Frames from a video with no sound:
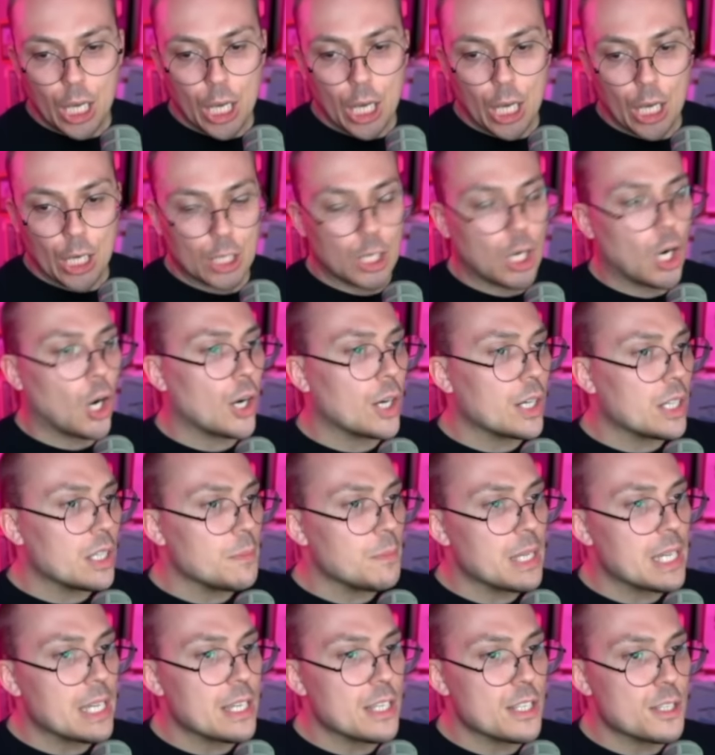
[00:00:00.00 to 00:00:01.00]
Cardi
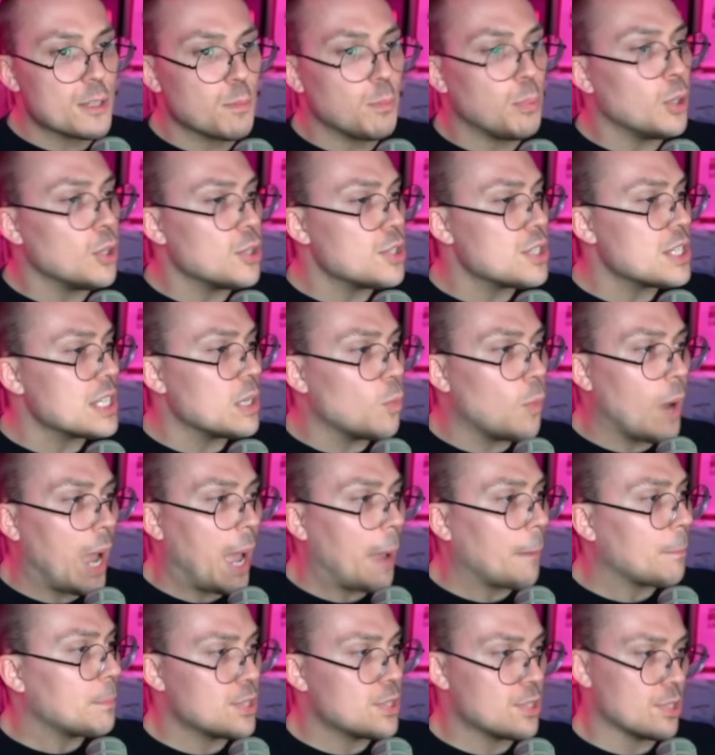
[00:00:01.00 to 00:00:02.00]
B's Pussy
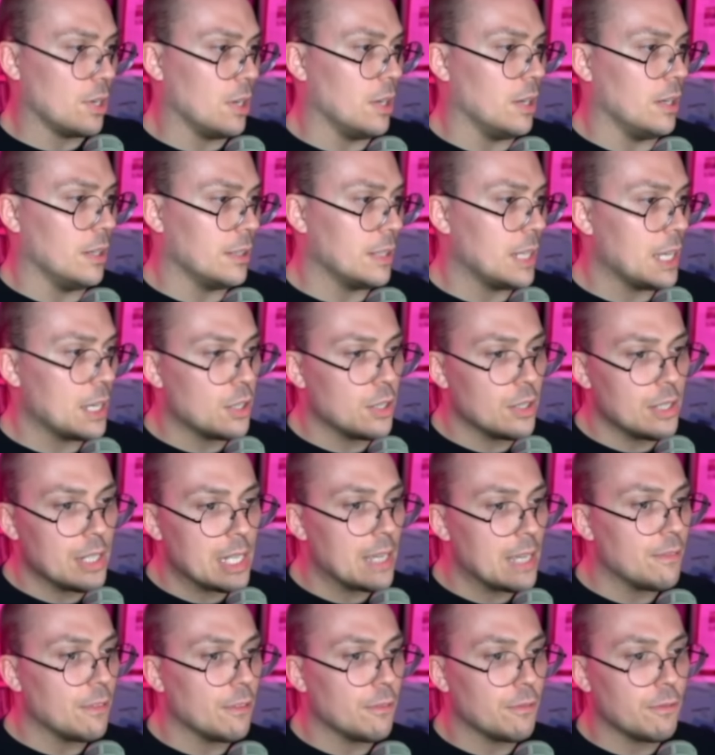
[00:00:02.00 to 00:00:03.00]
WAP song. They couldn't
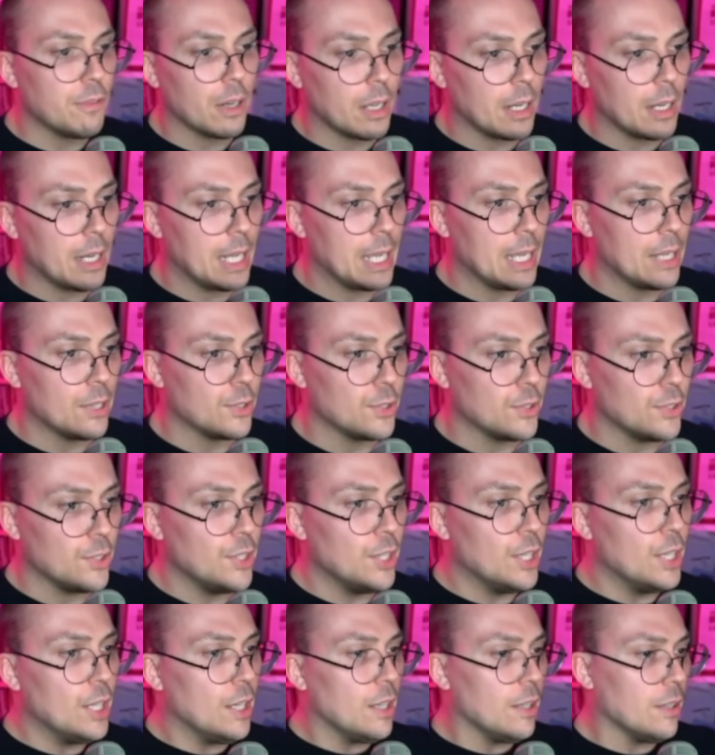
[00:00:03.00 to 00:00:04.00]
even fucking handle
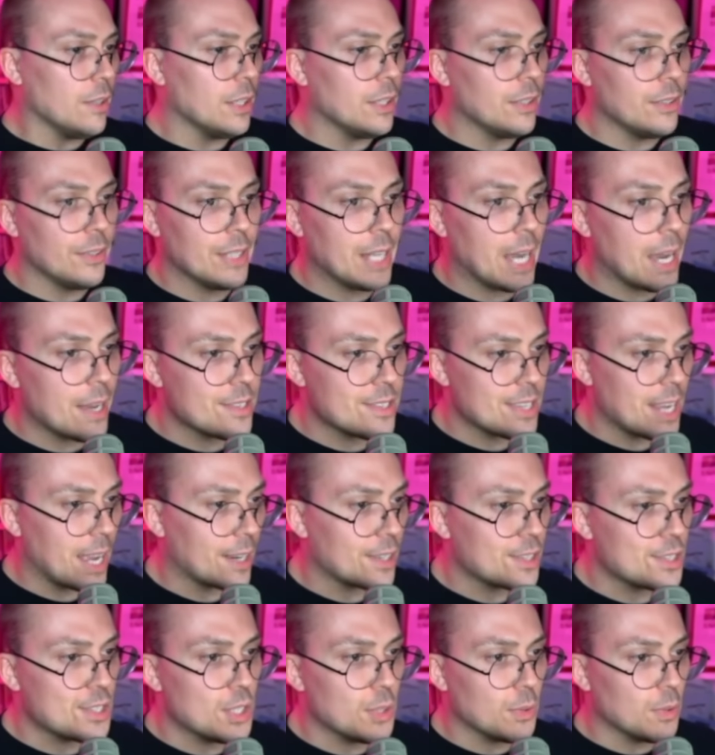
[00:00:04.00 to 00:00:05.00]
Lil Nas
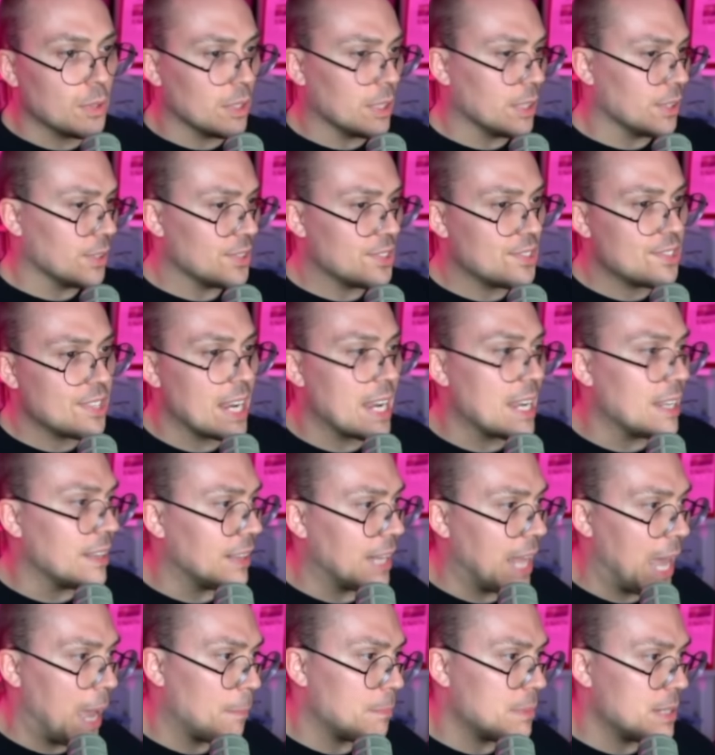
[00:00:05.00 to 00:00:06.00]
X doing a little Satan
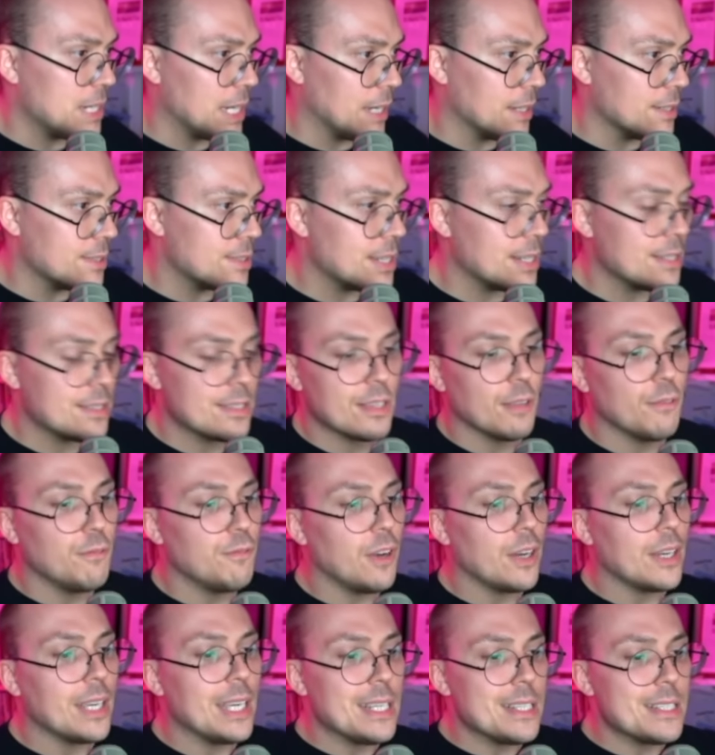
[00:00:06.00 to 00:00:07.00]
lap dance. It's the
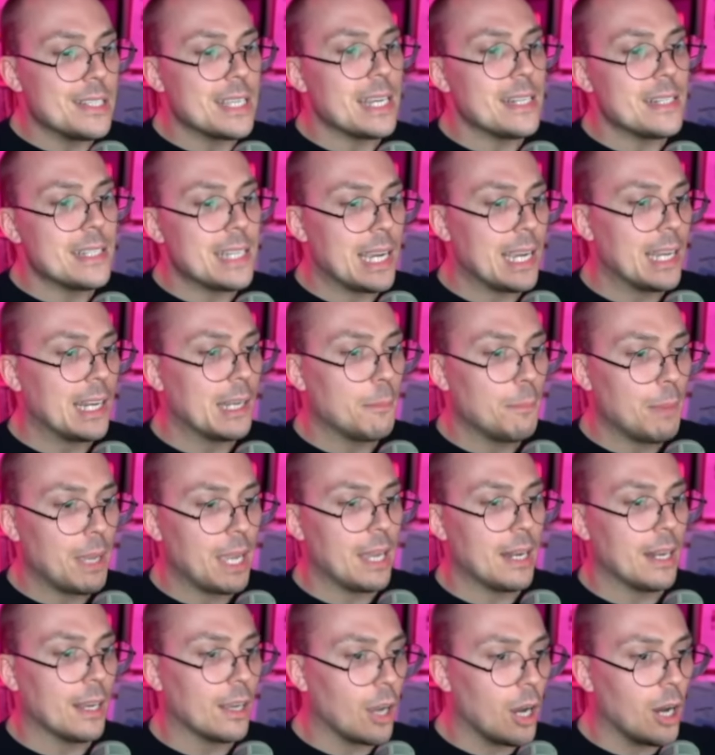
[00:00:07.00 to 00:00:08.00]
fucking satanic
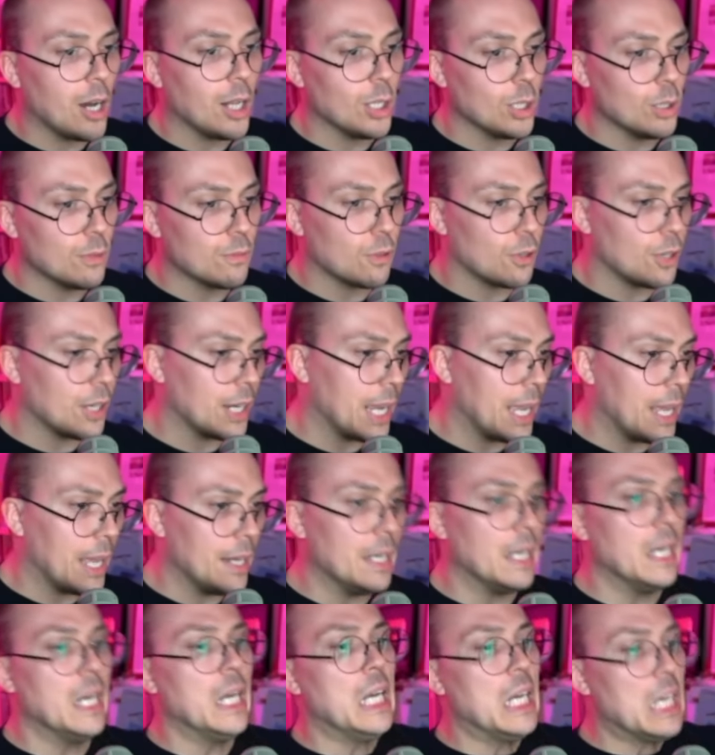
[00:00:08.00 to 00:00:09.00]
panic all over
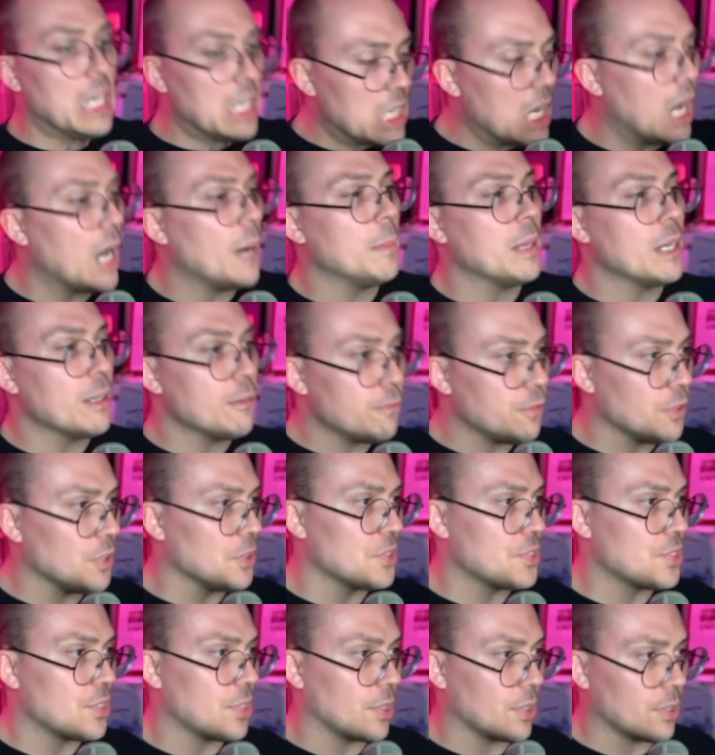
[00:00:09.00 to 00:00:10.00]
again, coming full
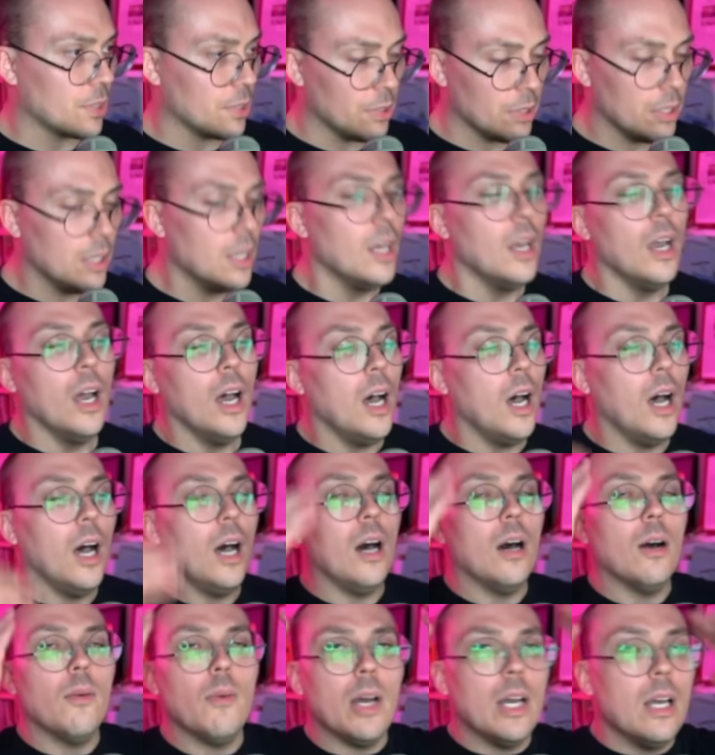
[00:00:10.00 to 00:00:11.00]
circle.
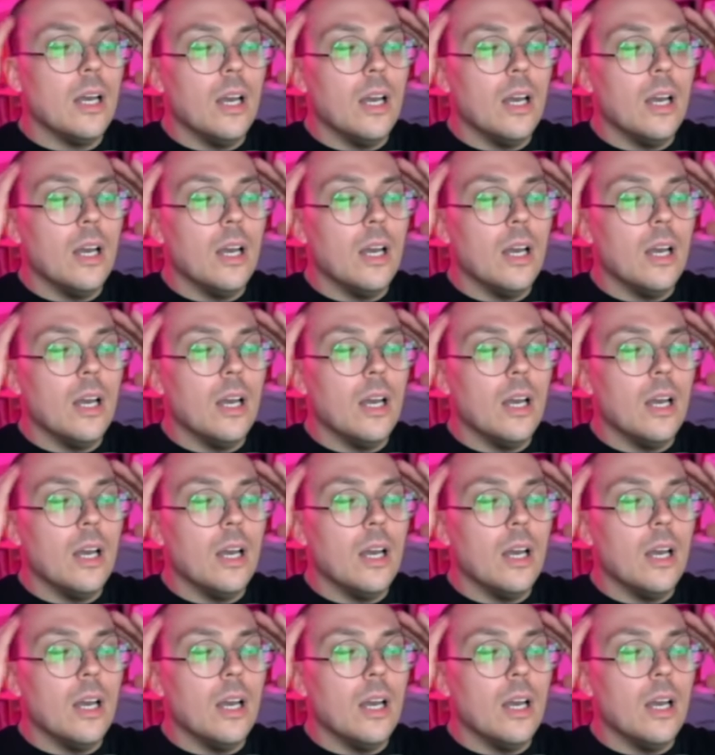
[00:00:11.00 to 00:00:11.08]
Oh,